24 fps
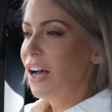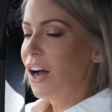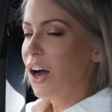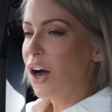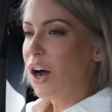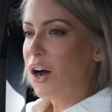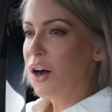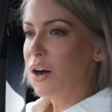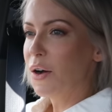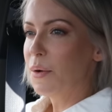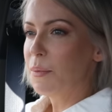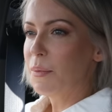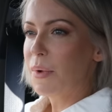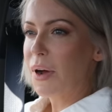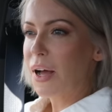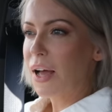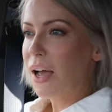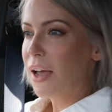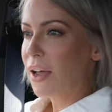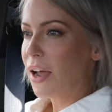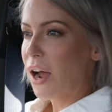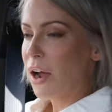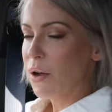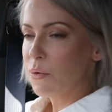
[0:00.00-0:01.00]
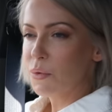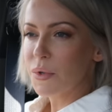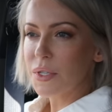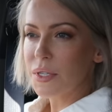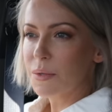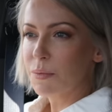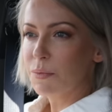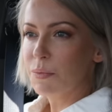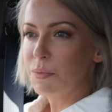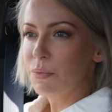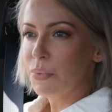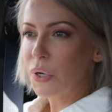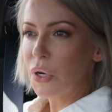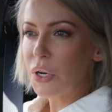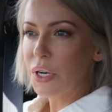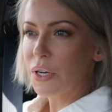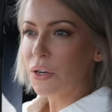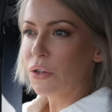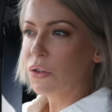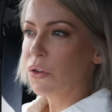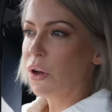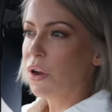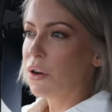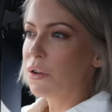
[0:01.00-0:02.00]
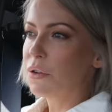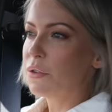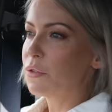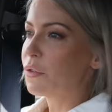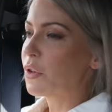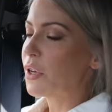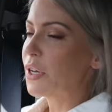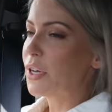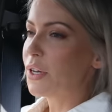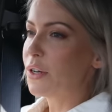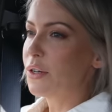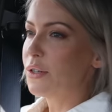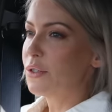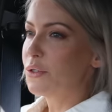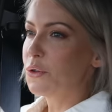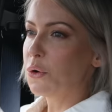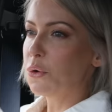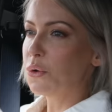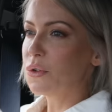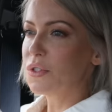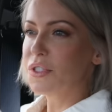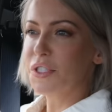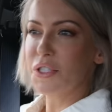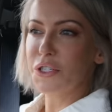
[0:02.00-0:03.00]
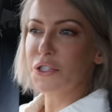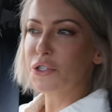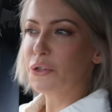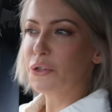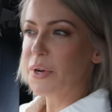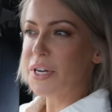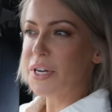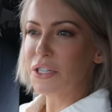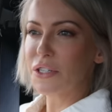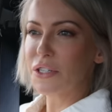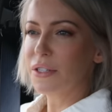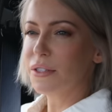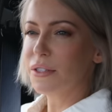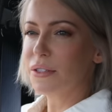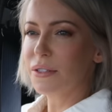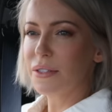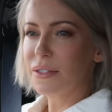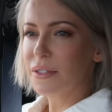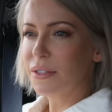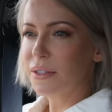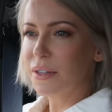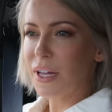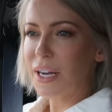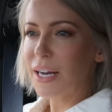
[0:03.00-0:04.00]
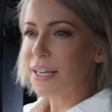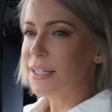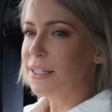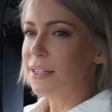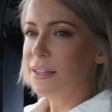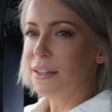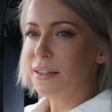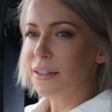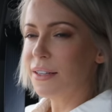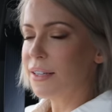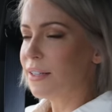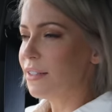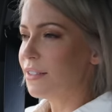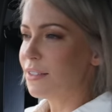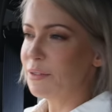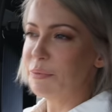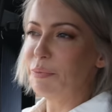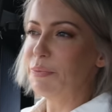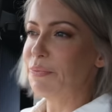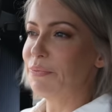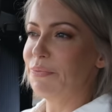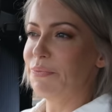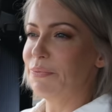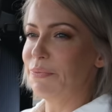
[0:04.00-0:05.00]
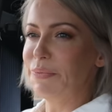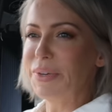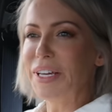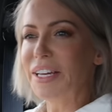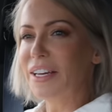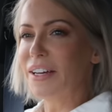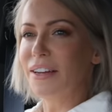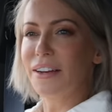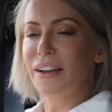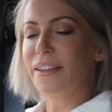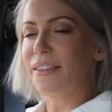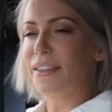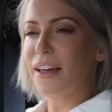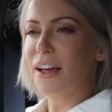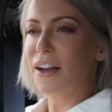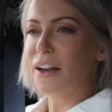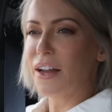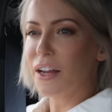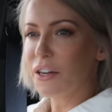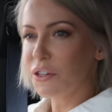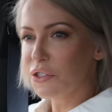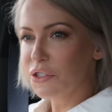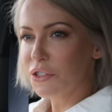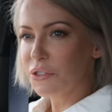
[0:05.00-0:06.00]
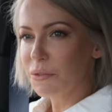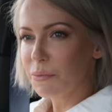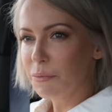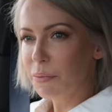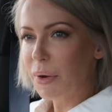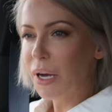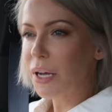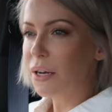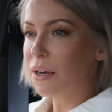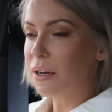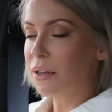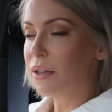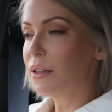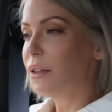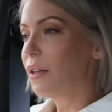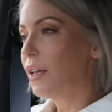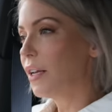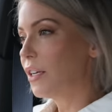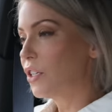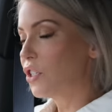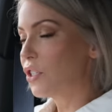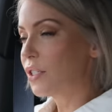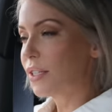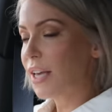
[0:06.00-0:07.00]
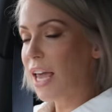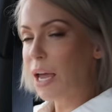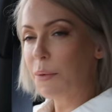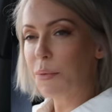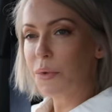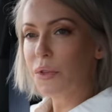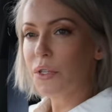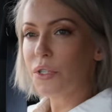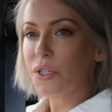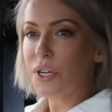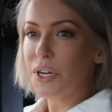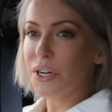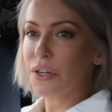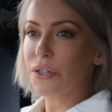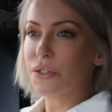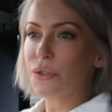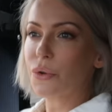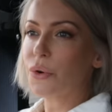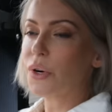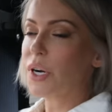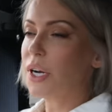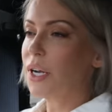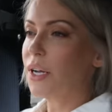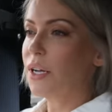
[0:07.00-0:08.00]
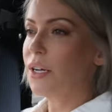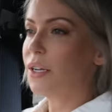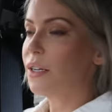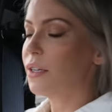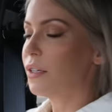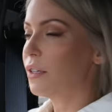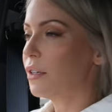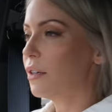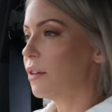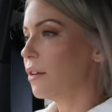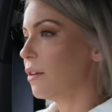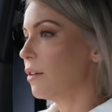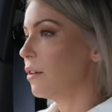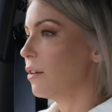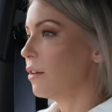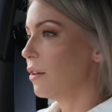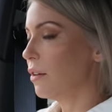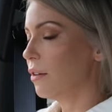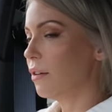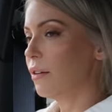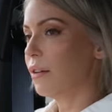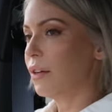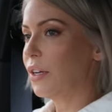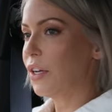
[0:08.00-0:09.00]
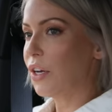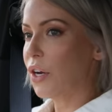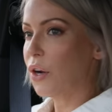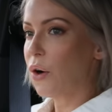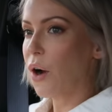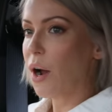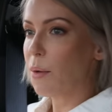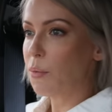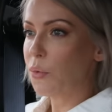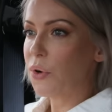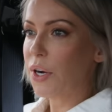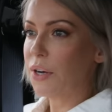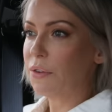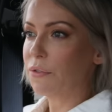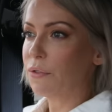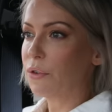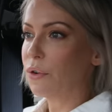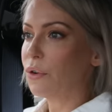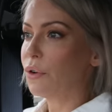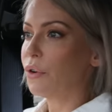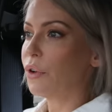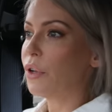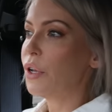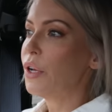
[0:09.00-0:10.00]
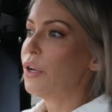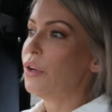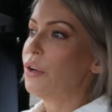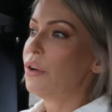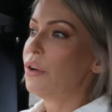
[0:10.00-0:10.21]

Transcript: Um, like, I was put in a lot of like adult situations that I didn't need to be in at that age, but it just came with the territory and you know, I'm grateful